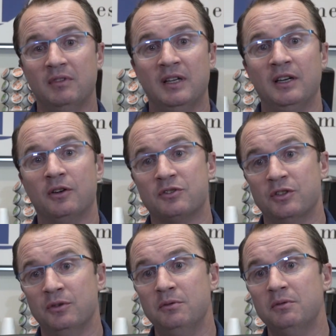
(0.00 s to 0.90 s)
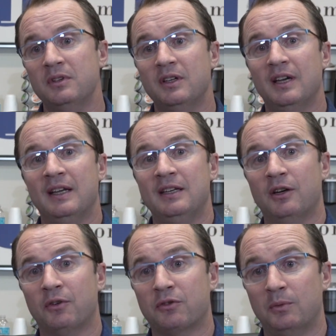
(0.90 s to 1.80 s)
in year two, in
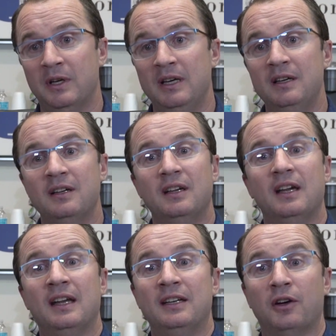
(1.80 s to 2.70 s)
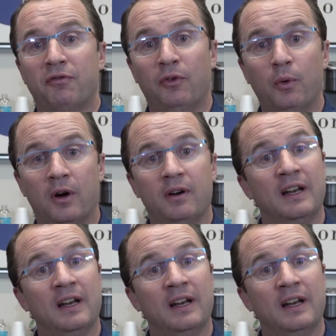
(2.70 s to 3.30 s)
year three, in year four.